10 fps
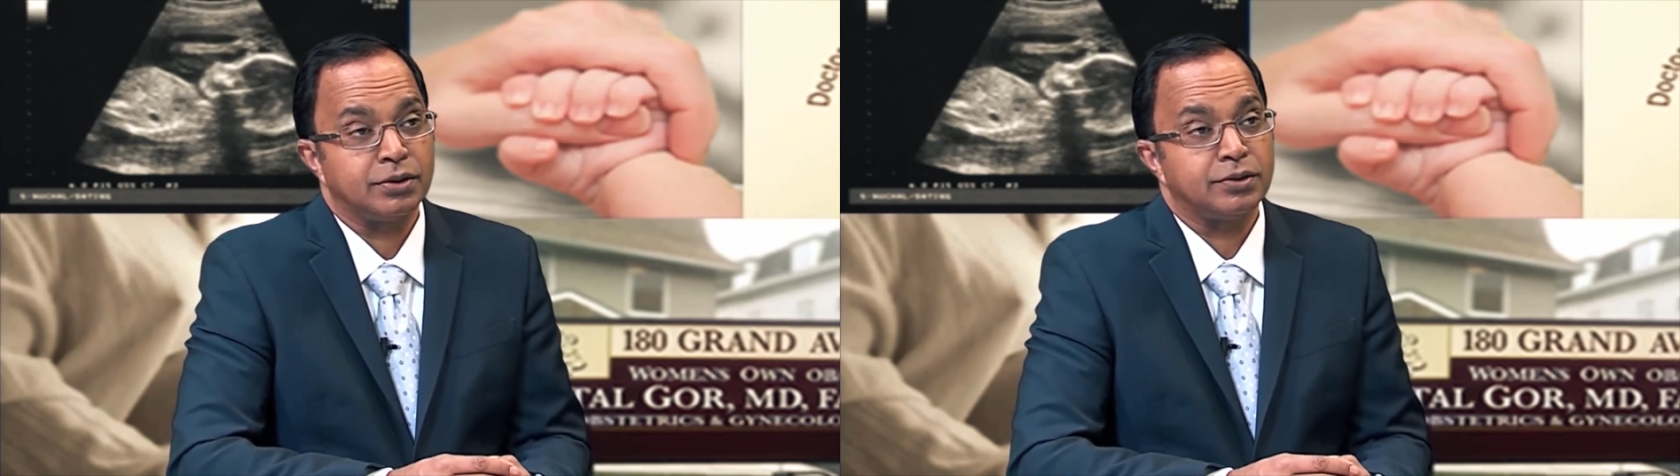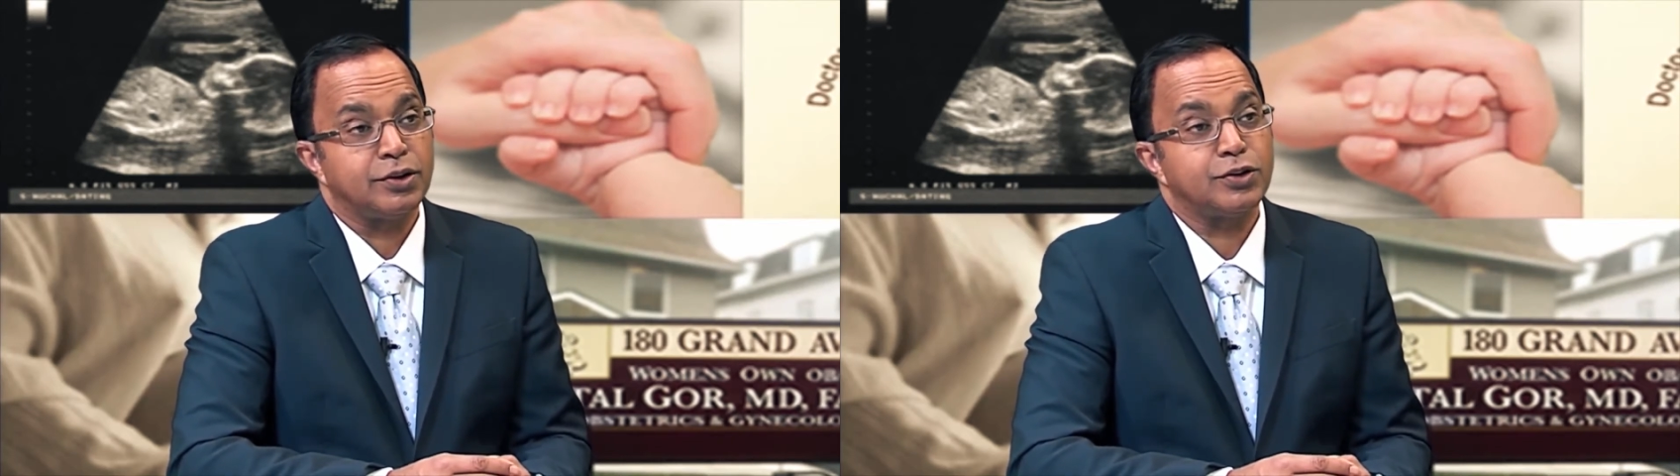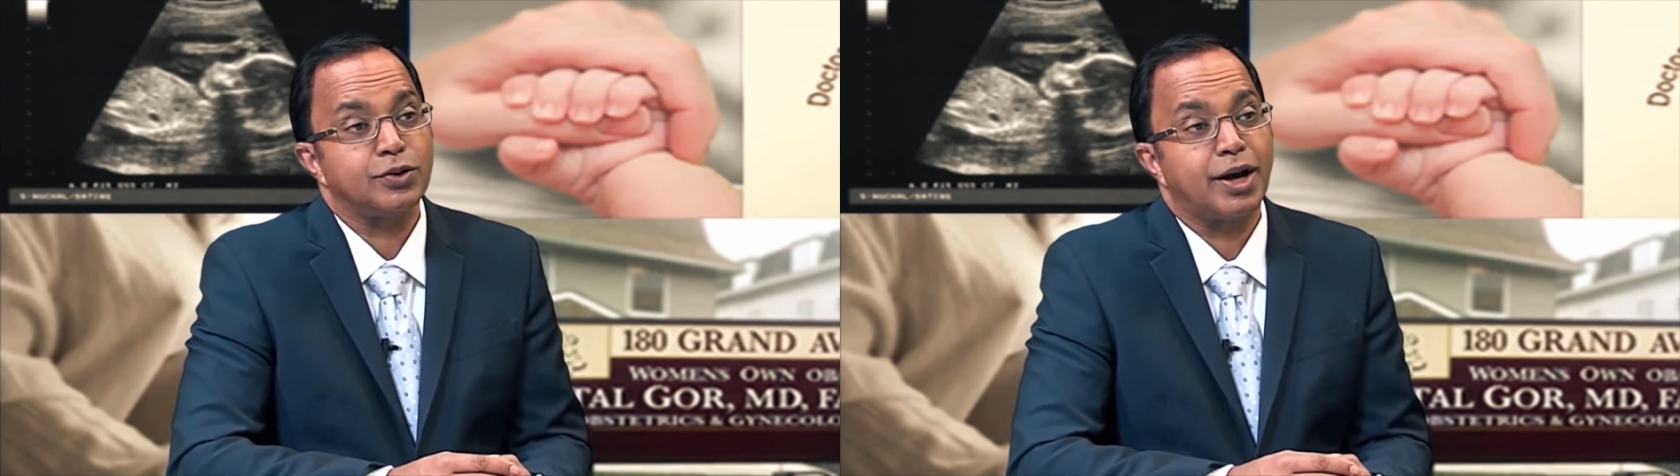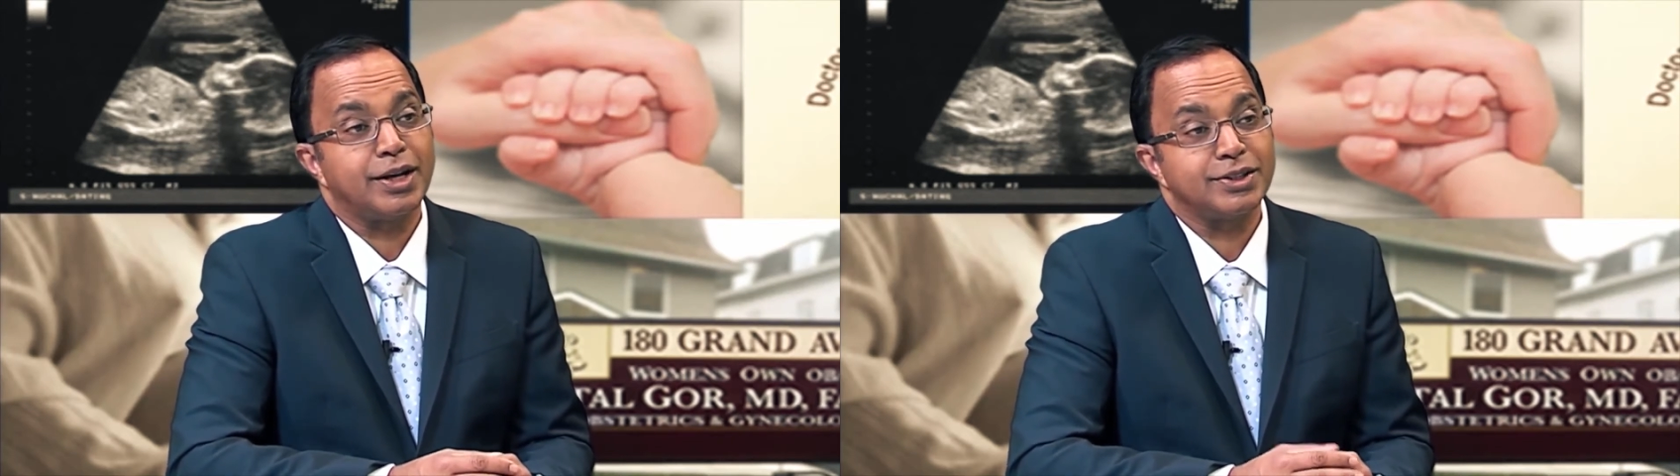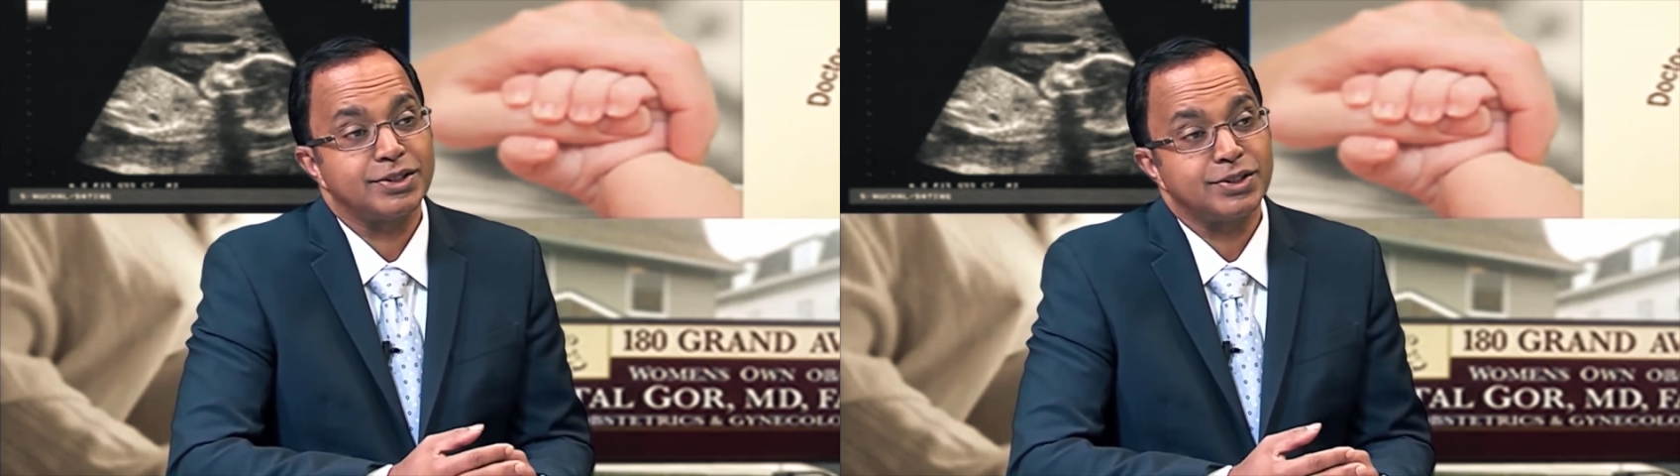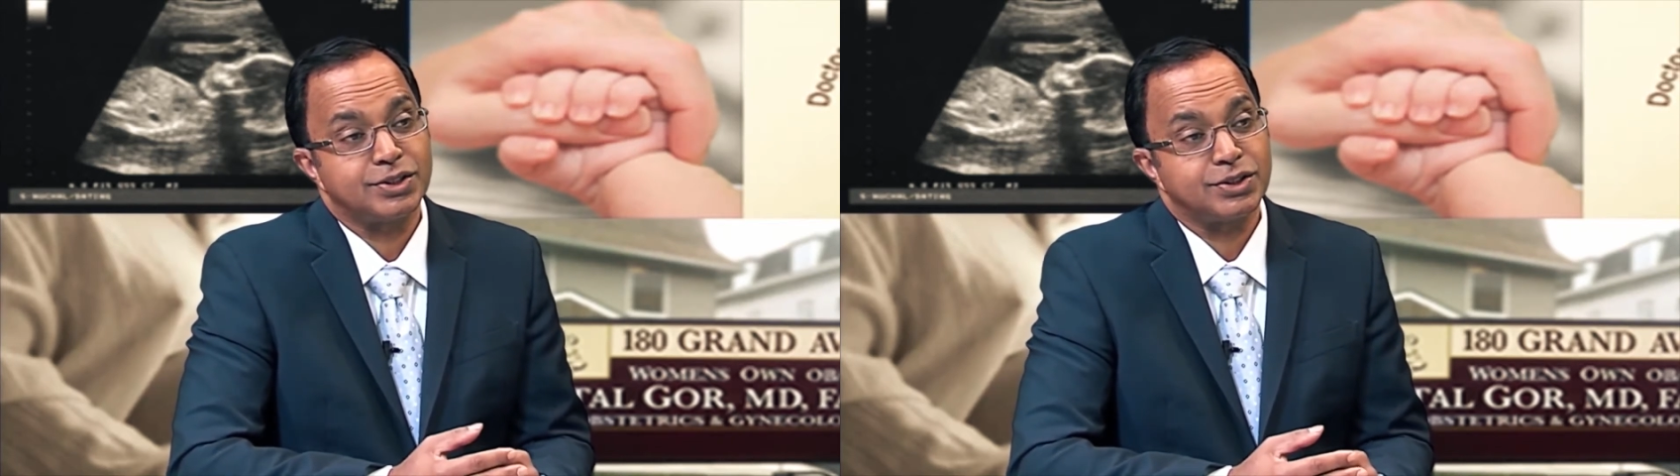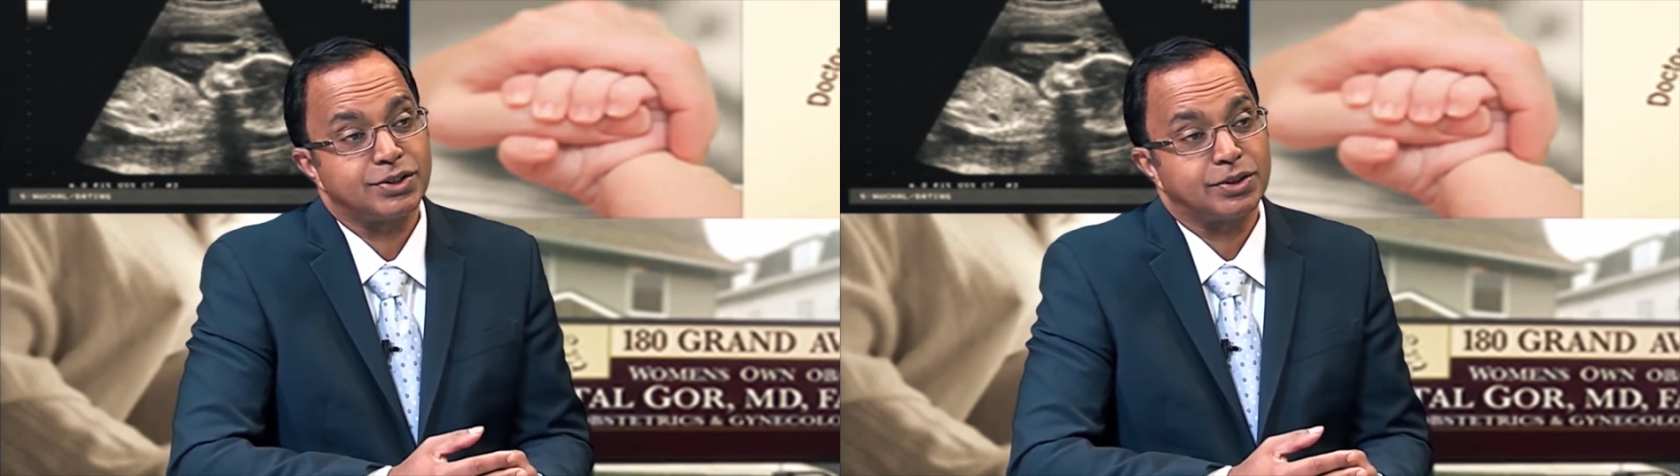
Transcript: the driest incision,